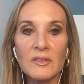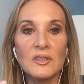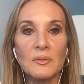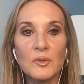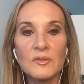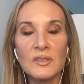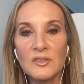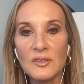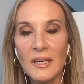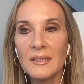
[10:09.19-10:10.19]
So I moved into
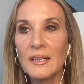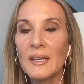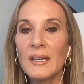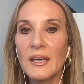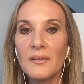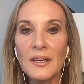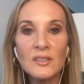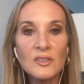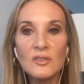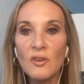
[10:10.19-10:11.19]
that, and that
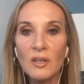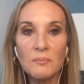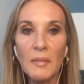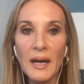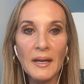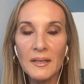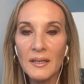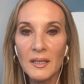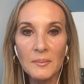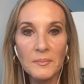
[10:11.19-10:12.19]
just got my
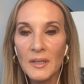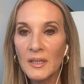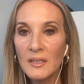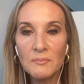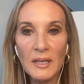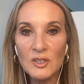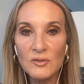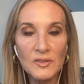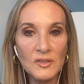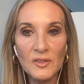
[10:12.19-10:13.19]
um, my
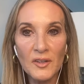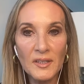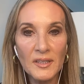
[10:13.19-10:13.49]
juices going.